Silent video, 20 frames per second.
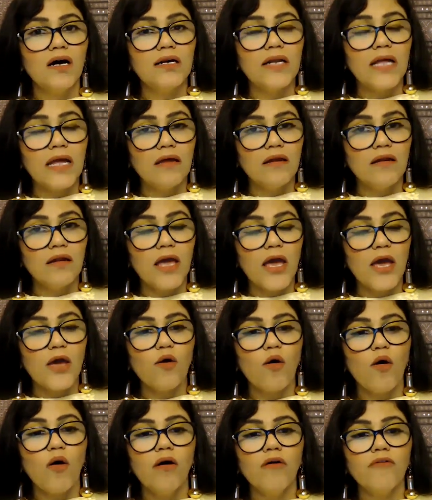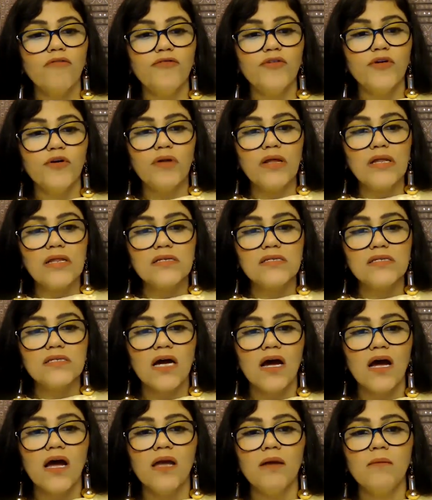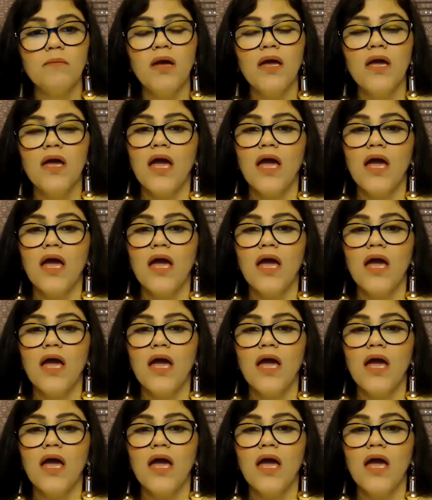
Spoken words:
taken care of during this time.